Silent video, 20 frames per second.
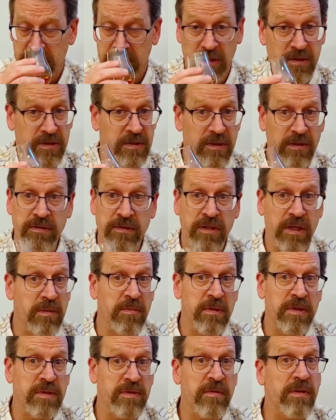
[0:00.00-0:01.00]
There's still
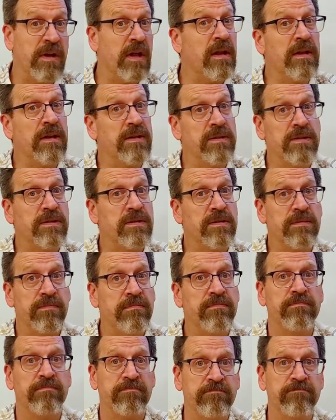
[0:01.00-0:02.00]
cinnamons, vanillas,
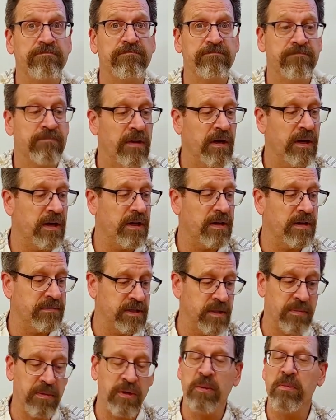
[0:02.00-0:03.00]

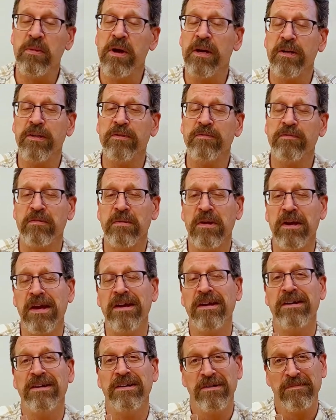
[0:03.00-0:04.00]
typical Makers for
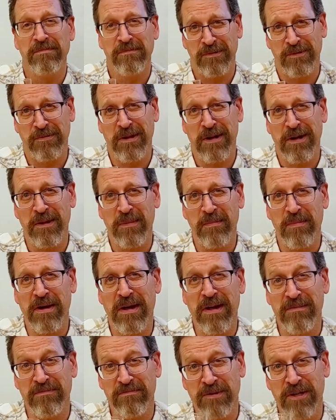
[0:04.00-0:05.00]
me. Let's try it on the
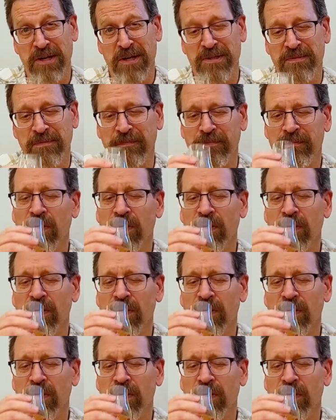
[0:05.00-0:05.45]
palate. Cheers.